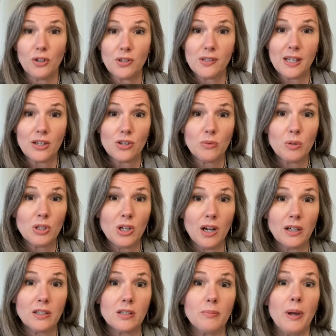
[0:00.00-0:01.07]
session, we
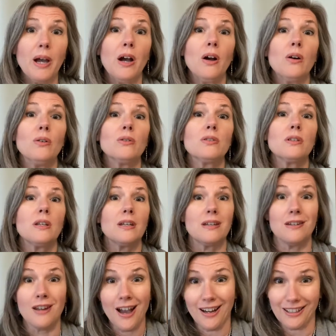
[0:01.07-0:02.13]
talked about
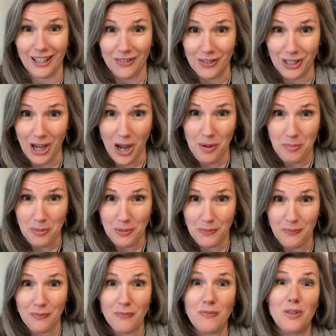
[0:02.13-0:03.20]
not giving up,
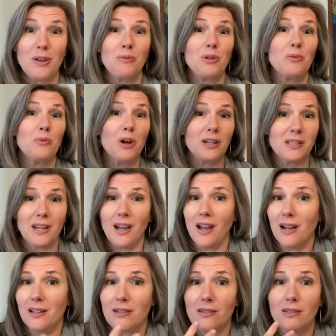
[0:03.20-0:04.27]
that we want to
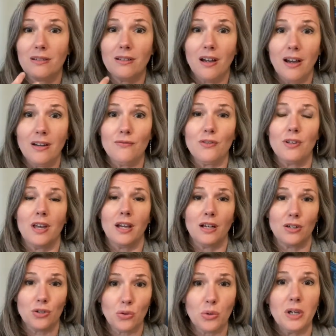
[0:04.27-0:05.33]
ask God for that
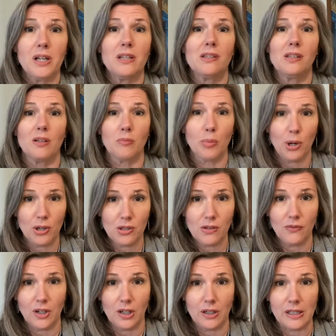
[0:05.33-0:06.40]
endurance and
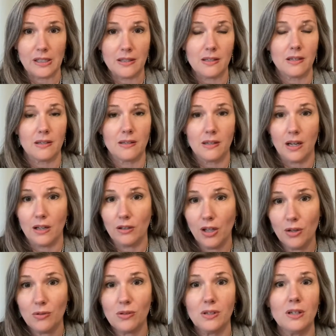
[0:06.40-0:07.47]
perseverance to stay
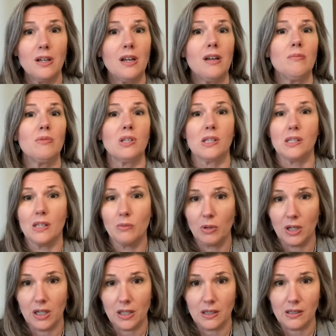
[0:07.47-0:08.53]
close to Him, to see what
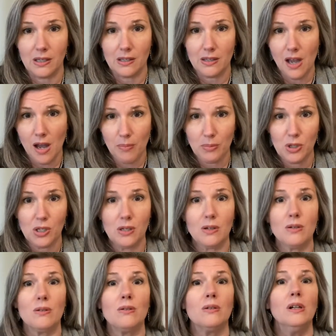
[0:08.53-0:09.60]
it is He's up
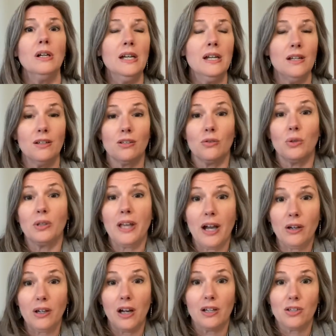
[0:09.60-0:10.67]
to allow
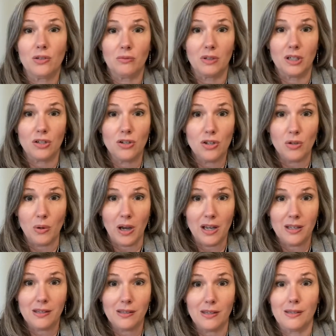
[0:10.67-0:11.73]
God to renew
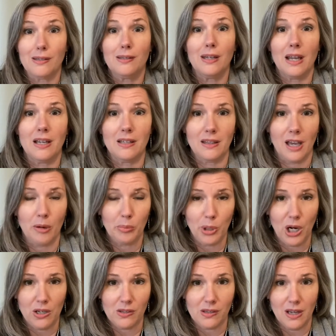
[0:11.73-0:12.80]
us, to stay in that
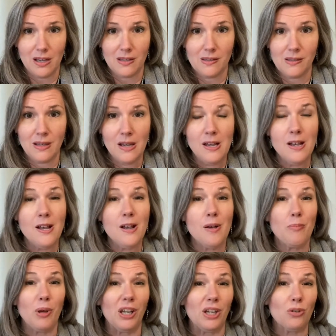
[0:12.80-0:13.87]
process.
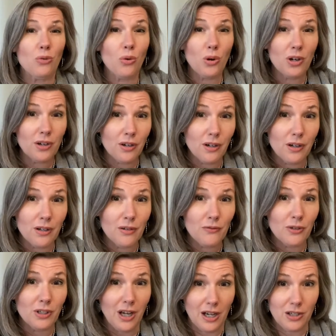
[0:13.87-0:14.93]
But in order for
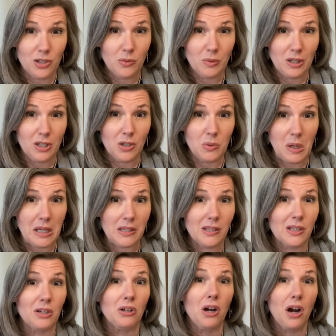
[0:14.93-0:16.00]
God to renew us,
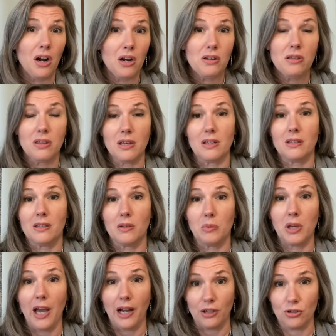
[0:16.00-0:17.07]
there are things that we
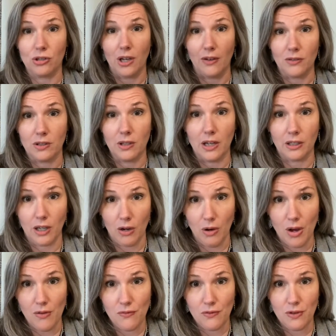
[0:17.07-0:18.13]
actually have to let go
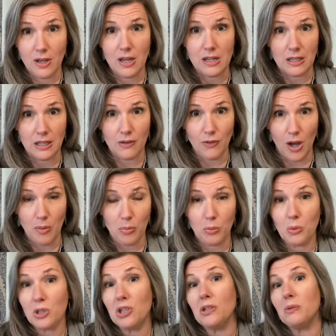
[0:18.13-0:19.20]
of and give up,
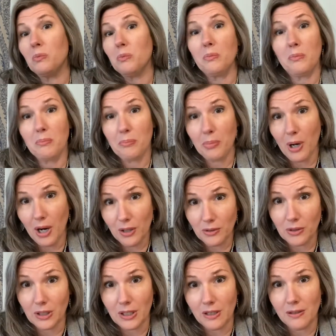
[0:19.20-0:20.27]
which is
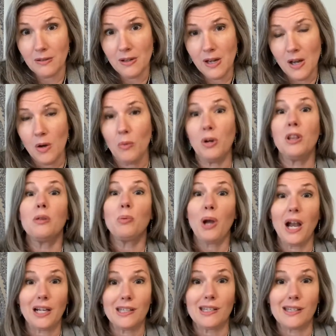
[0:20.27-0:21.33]
partly one of the
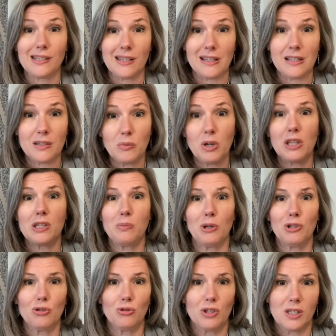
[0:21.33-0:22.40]
practices, one of the
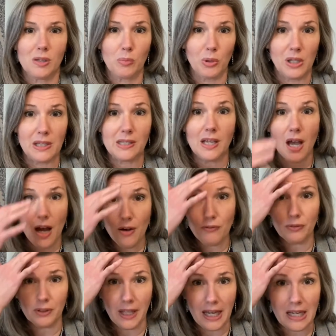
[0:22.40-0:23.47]
spiritual disciplines of
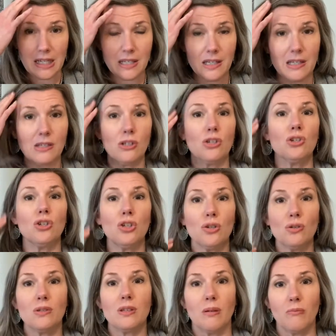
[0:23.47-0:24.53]
Lent, is to
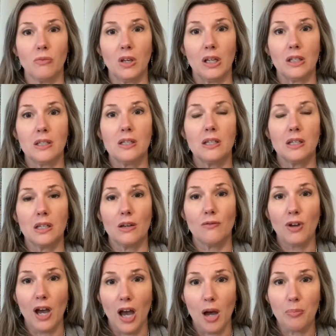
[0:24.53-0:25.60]
choose something to give
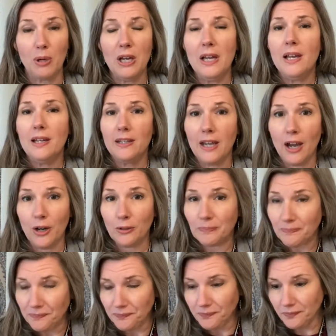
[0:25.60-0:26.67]
up. Now,
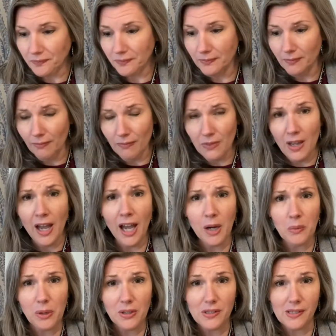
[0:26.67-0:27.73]
I
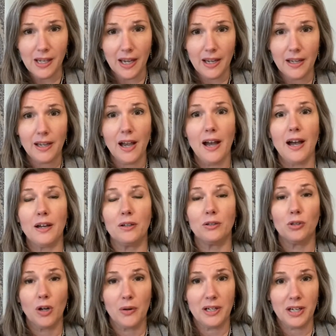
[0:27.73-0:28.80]
will say,
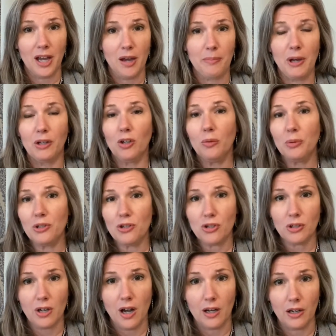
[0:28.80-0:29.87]
growing up, I grew up in
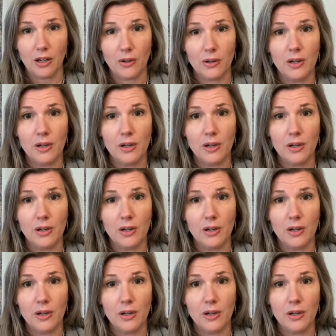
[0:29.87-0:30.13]
Chicago.